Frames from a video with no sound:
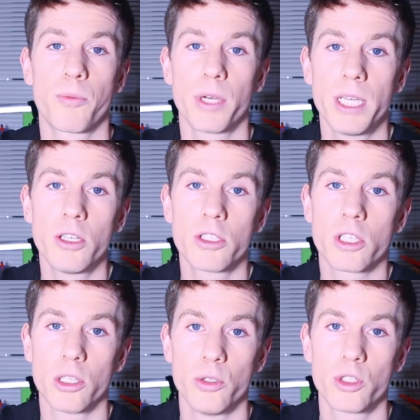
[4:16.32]
a pretty good
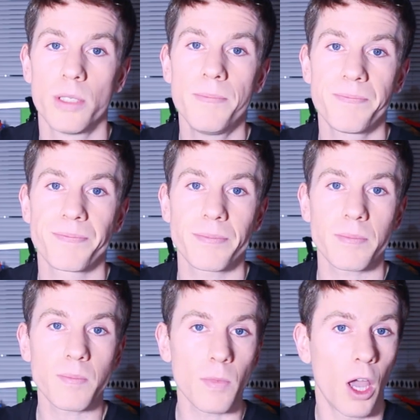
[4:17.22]
solution
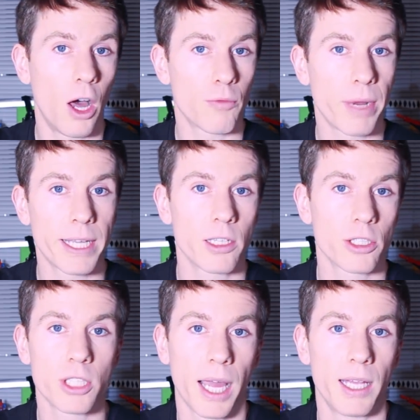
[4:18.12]
on
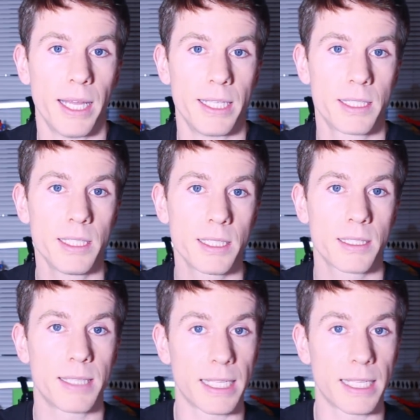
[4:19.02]
regular style lenses.